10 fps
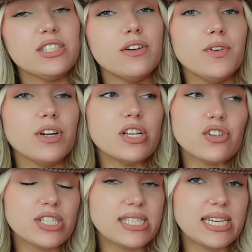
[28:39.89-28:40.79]
So if you're
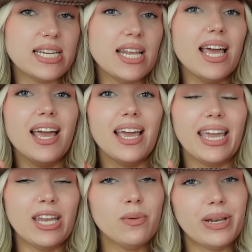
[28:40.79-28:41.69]
interested
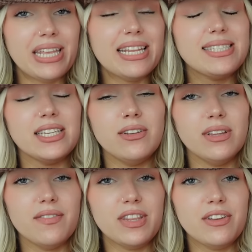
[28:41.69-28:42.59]
in winning this and you
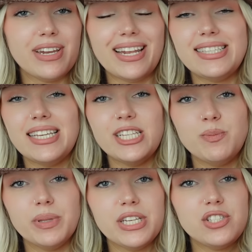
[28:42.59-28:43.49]
live in the United States,
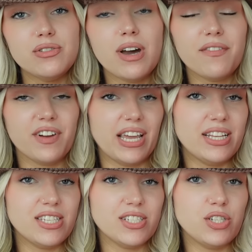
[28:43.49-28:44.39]
please do not
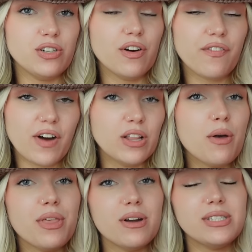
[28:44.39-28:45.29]
forget to
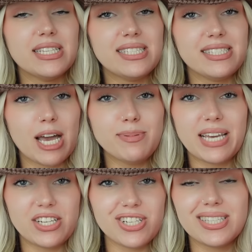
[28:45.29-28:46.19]
follow those steps
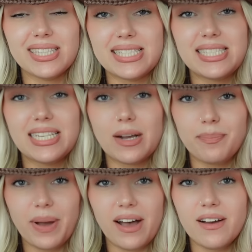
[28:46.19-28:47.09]
I just listed
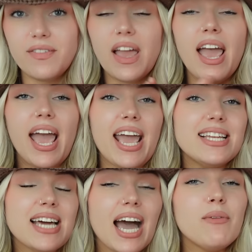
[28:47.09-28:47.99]
above.
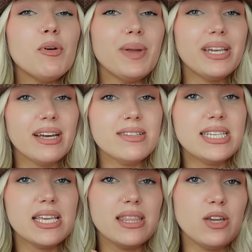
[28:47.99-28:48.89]
And I will be
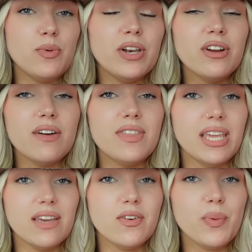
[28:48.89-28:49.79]
announcing the winner of the
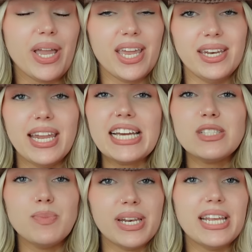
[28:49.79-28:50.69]
giveaway in
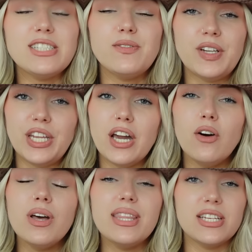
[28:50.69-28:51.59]
next Monday's
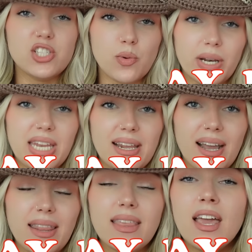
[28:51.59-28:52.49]
video, the
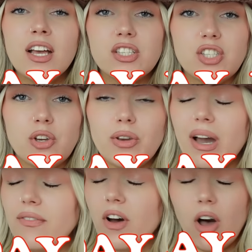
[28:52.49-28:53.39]
29th. So you
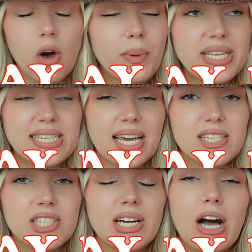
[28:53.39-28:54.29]
have all week to
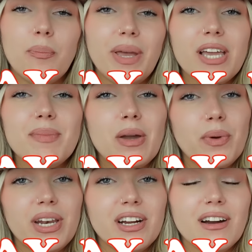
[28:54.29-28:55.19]
enter. I'll pick my
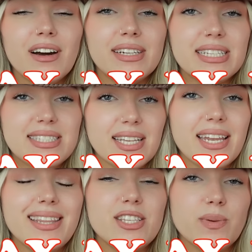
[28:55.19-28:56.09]
winner on
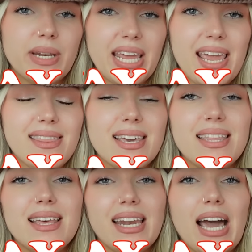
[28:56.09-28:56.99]
Sunday the 28th,
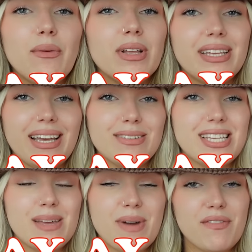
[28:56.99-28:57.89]
and then I will
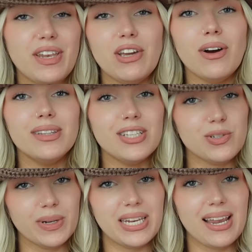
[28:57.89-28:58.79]
announce it in my video on the
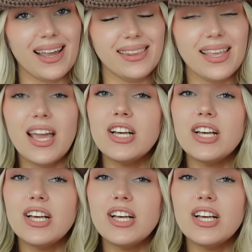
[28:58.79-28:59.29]
29th.